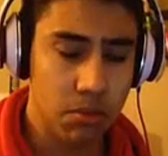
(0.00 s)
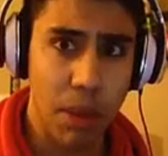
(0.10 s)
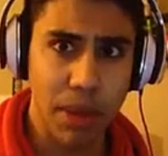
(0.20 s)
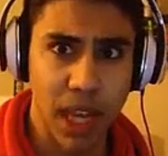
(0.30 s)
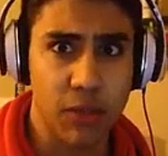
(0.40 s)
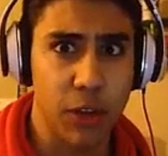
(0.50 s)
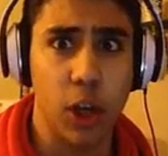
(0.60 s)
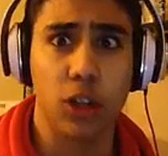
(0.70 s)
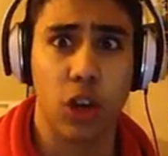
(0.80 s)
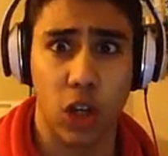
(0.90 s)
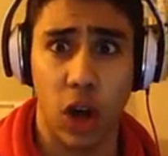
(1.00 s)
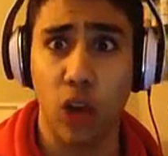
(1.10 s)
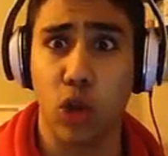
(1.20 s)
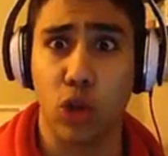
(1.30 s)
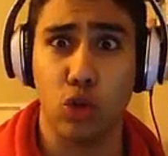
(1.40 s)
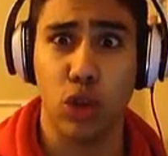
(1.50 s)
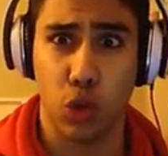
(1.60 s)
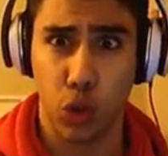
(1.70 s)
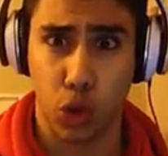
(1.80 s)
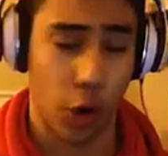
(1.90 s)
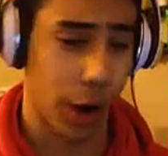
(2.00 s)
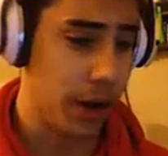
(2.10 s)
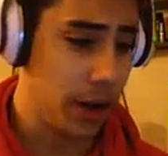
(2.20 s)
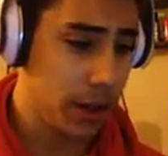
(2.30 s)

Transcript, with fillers: Maybe next video I'll try, I'll try to do this with Troy.